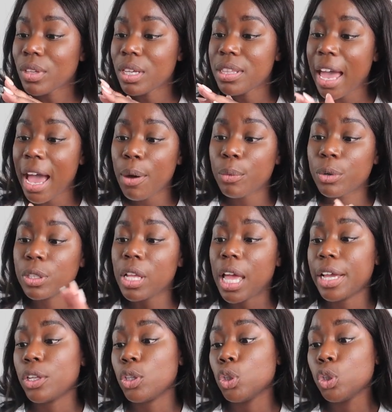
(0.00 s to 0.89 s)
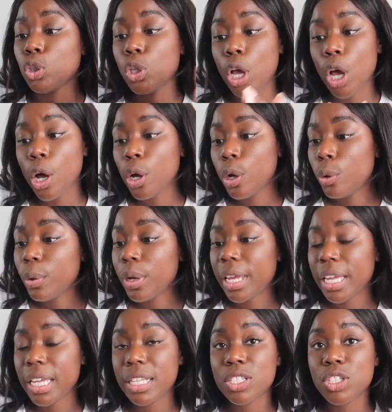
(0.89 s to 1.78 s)
that were like low
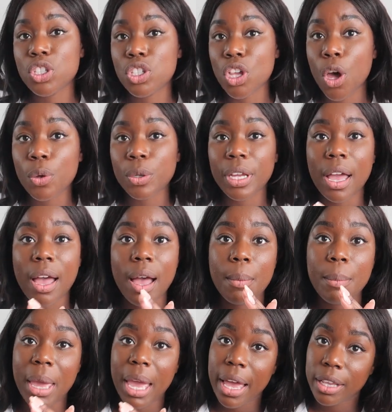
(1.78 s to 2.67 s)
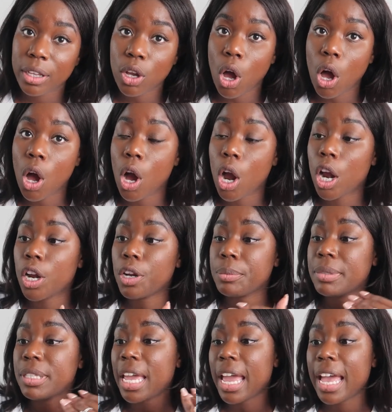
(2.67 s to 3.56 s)
in sodium and
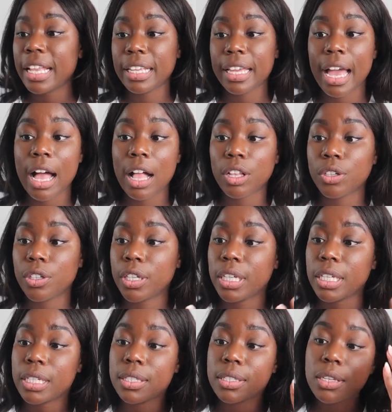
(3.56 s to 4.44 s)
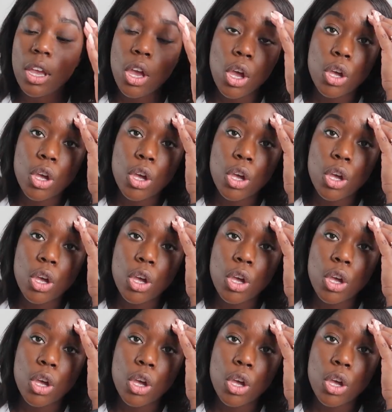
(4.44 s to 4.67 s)
carbs and calories.